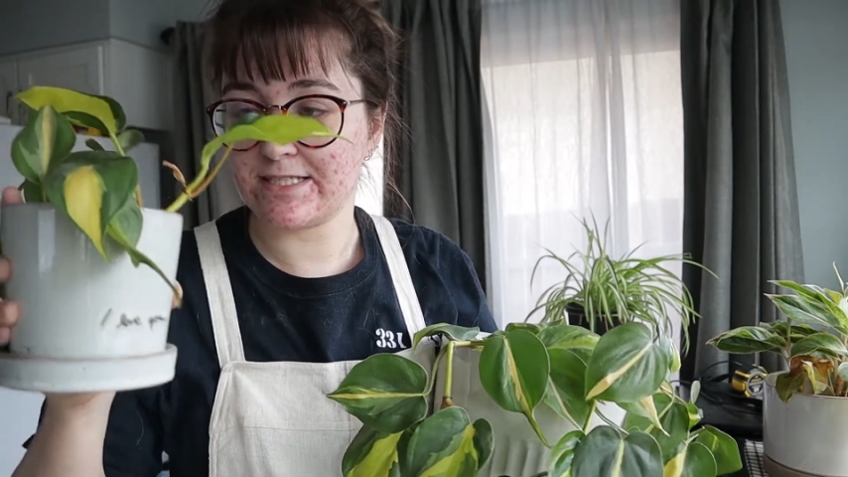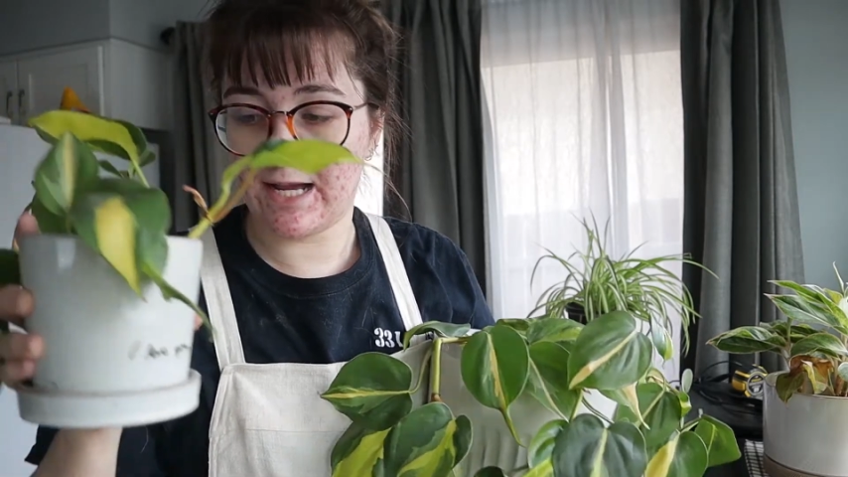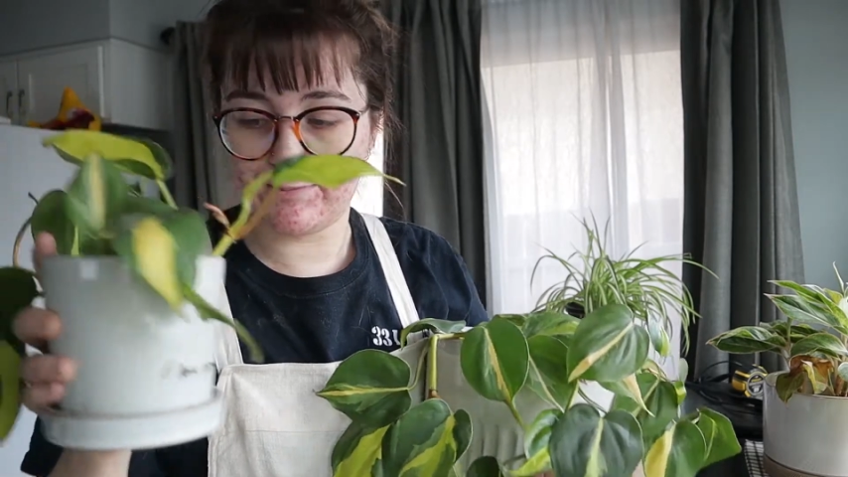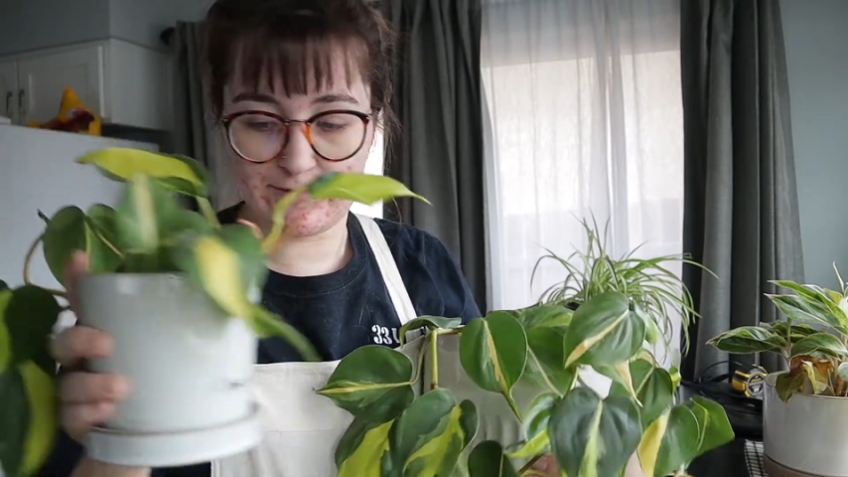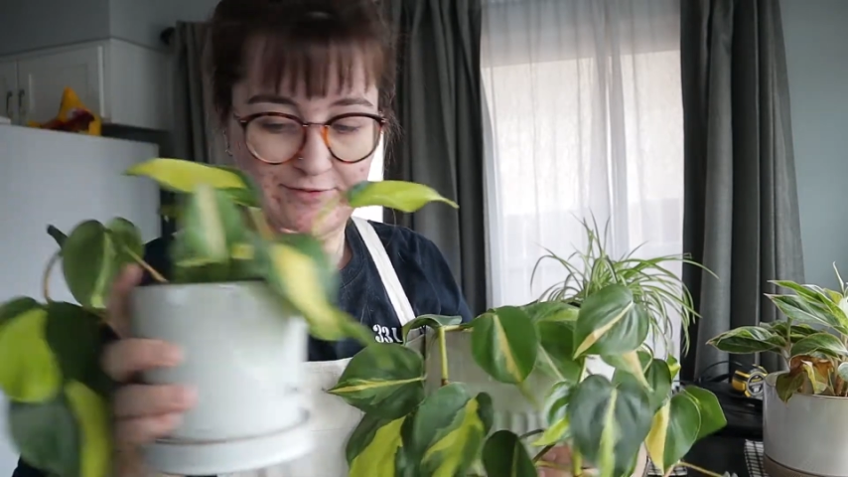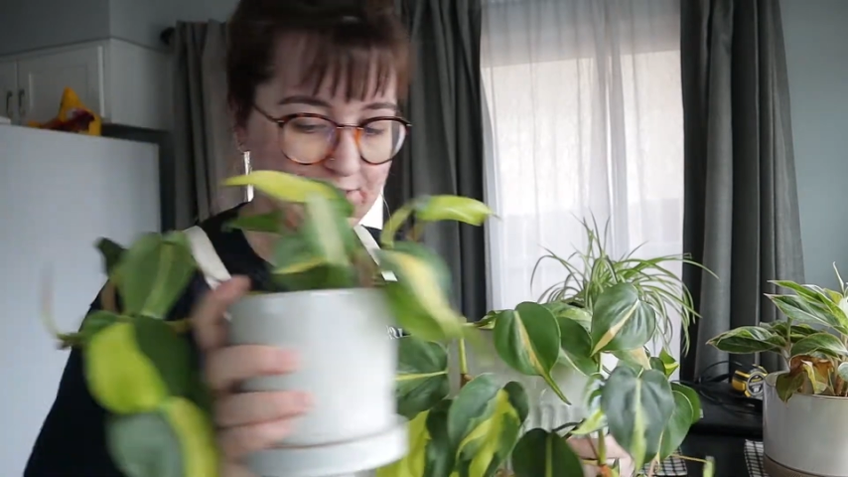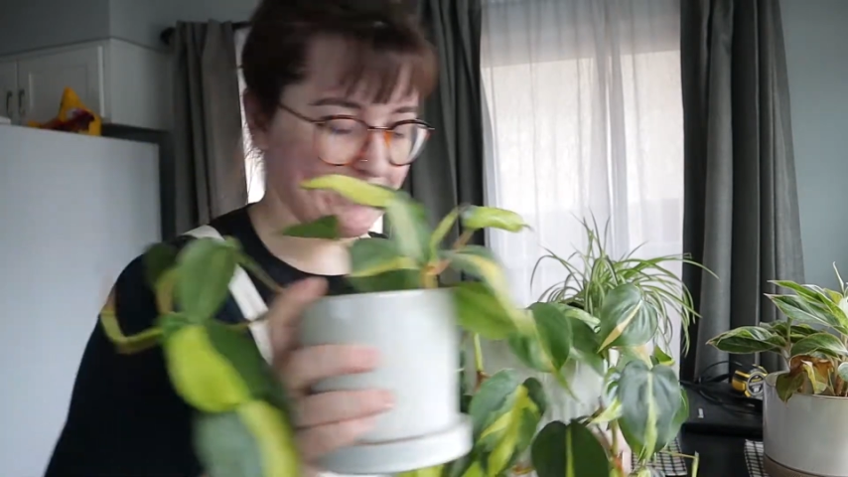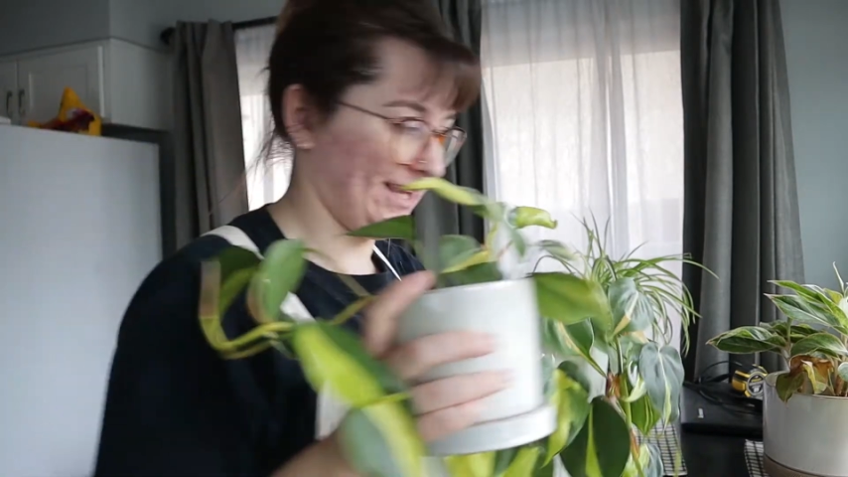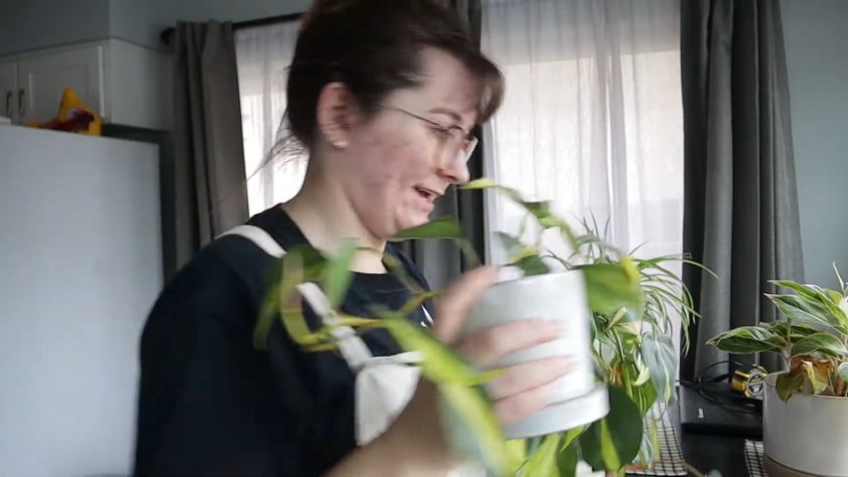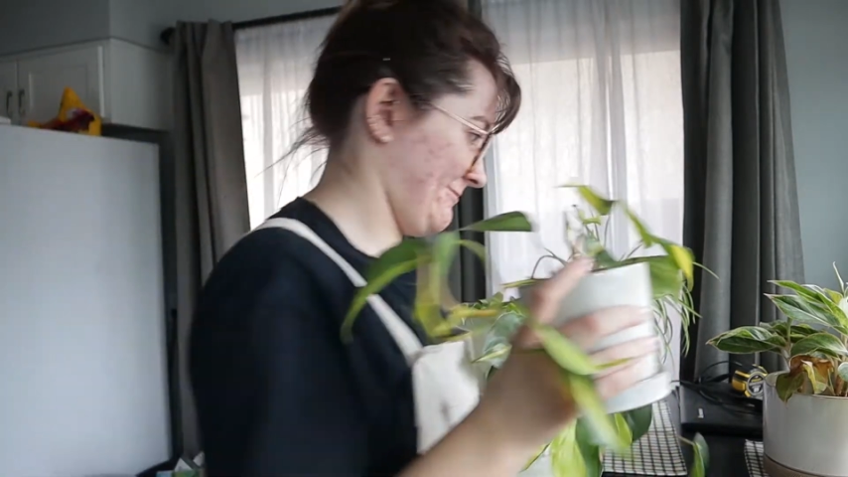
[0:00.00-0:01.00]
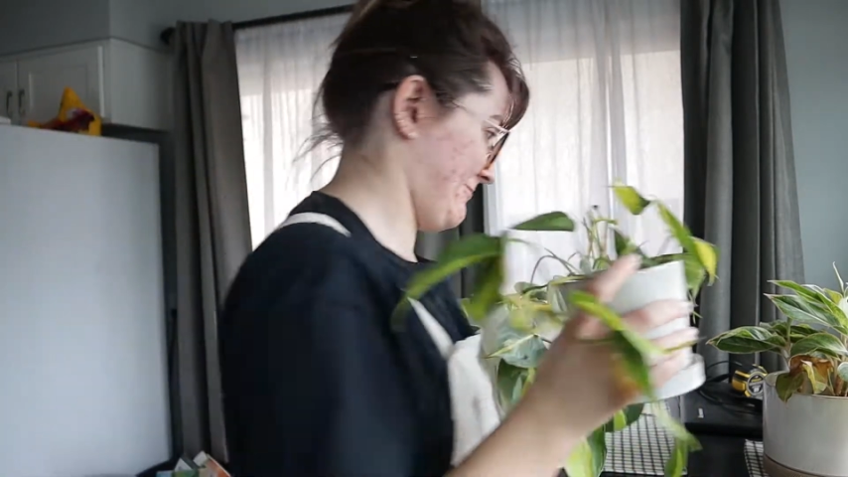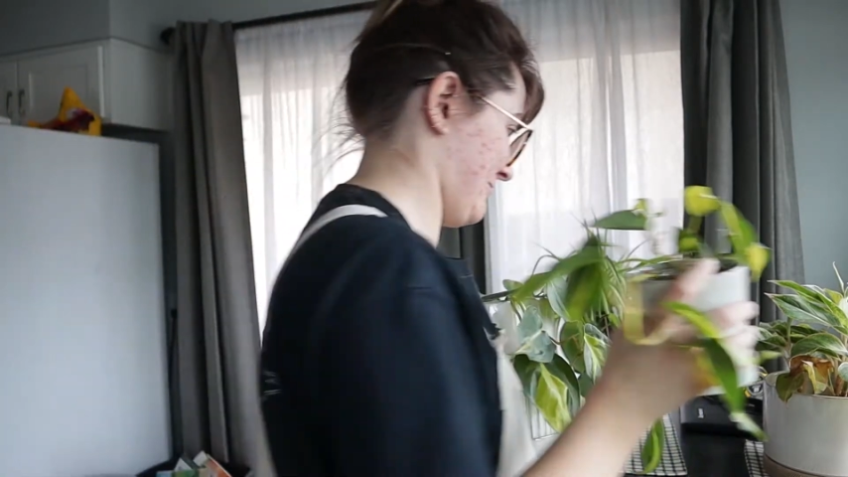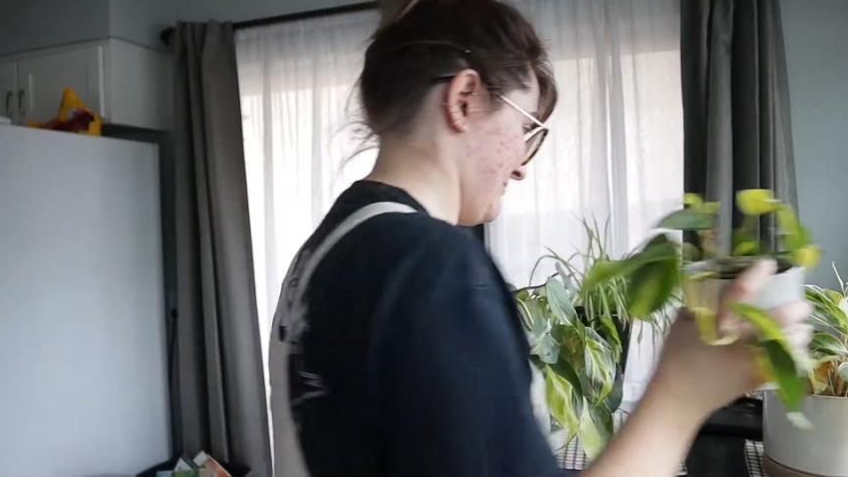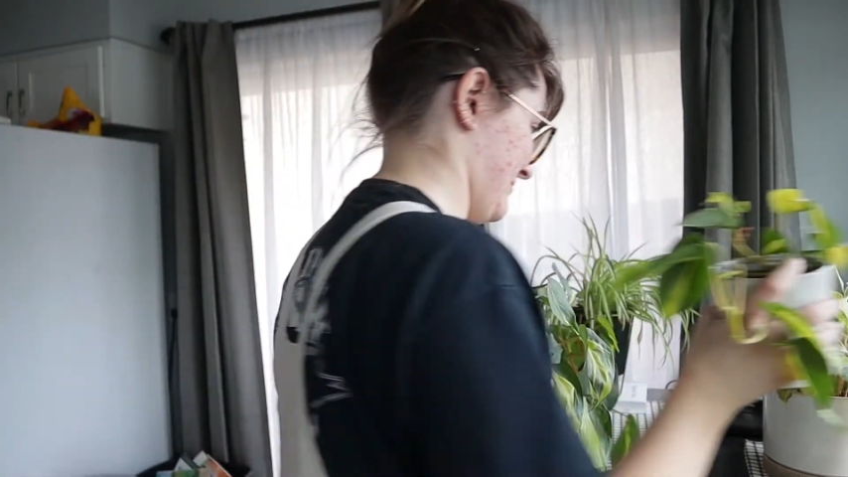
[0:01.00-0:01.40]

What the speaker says: time of his life.